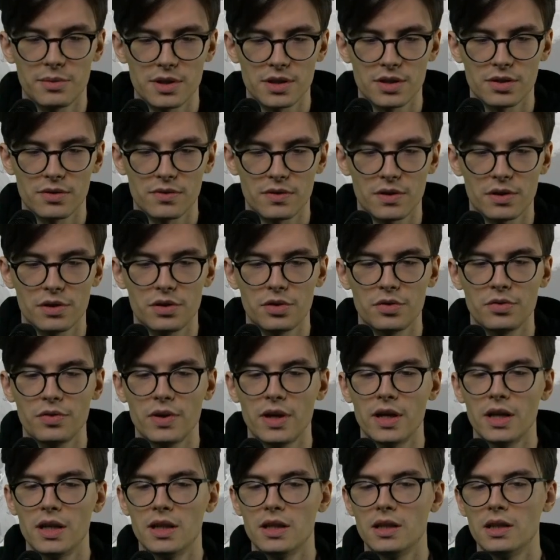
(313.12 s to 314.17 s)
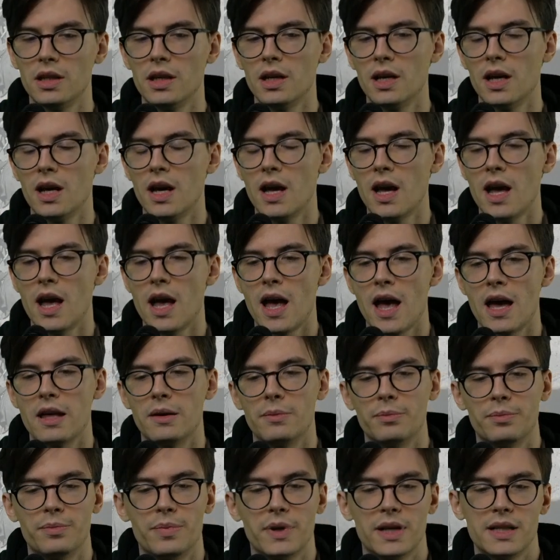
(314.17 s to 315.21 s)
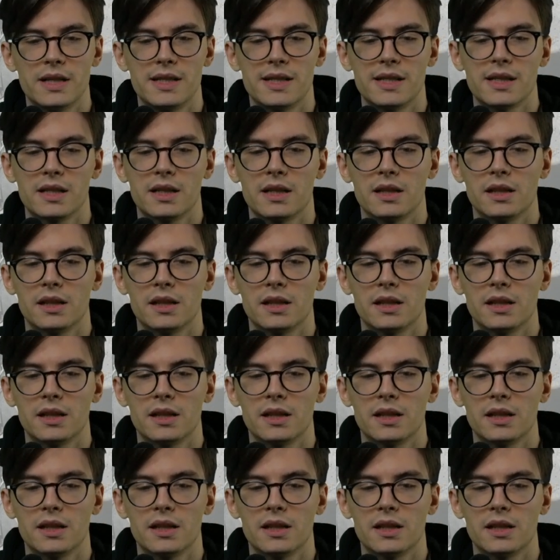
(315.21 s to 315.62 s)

of the terrain and basically